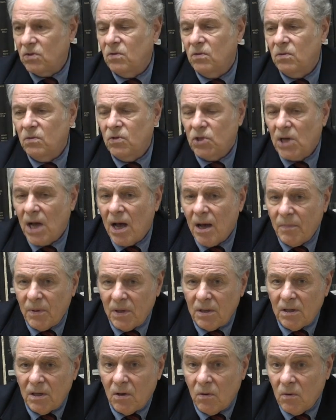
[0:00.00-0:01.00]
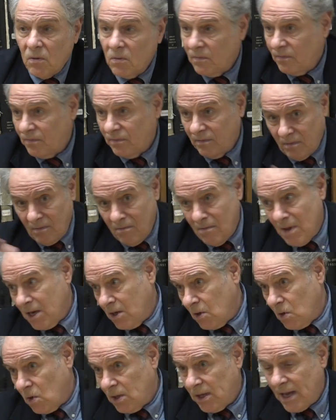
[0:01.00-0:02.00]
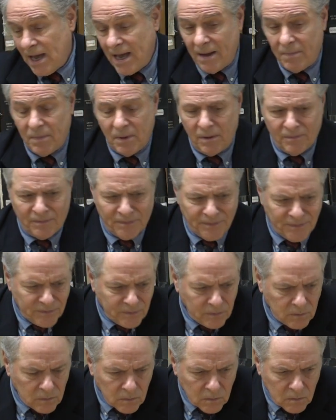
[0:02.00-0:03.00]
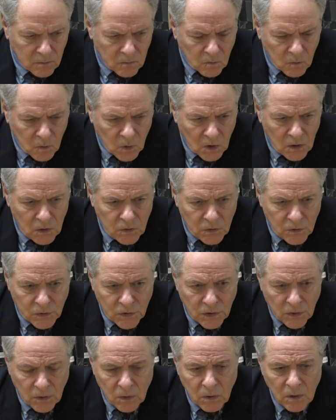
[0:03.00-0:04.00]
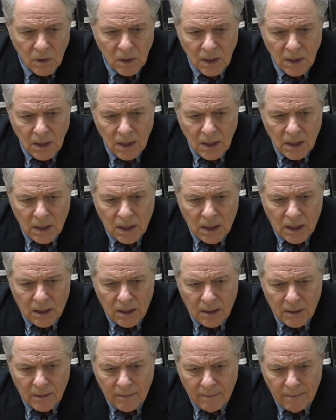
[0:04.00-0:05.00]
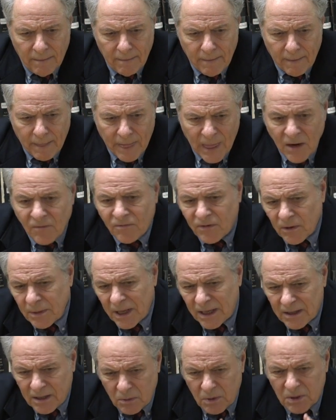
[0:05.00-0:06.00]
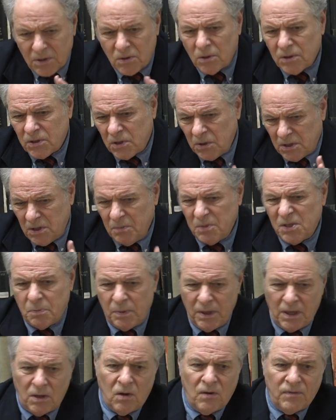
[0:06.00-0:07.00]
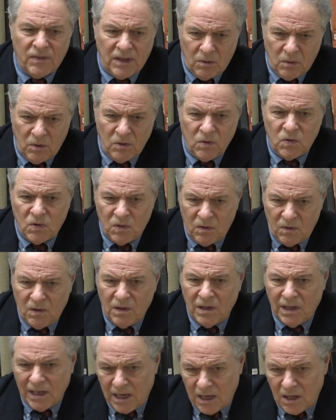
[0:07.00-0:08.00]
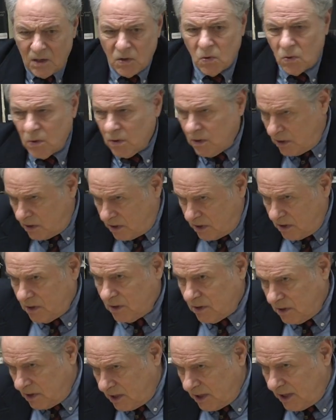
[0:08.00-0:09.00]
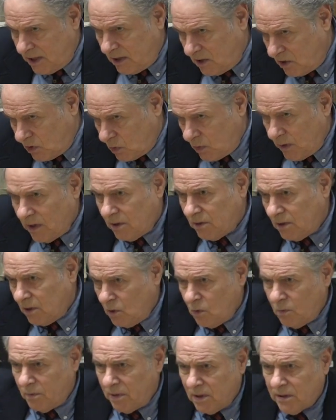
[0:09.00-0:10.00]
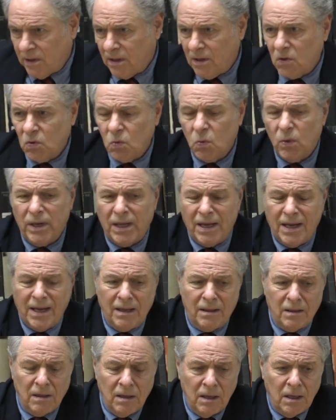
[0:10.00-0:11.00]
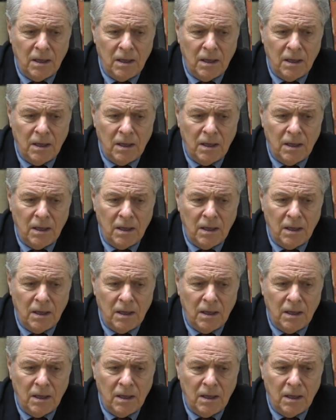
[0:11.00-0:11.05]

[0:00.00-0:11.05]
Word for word: to shop and they'll make it all happen. So, um, and from that, there was also some spin off that was leading towards C Squared, the new building on 28th.